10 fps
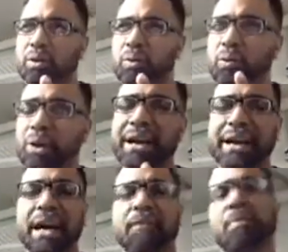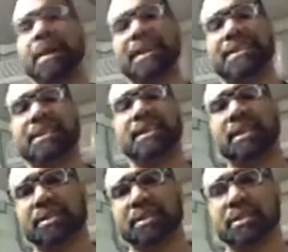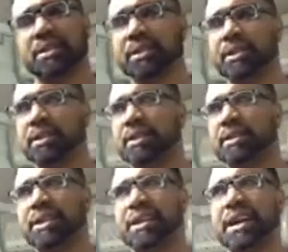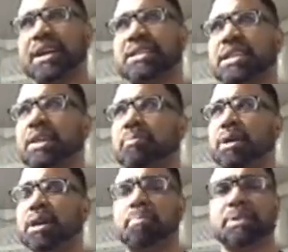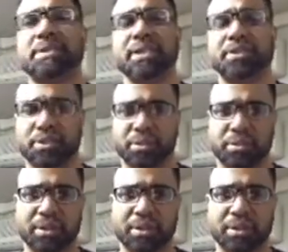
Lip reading: What I got from that is this, the concept of potential.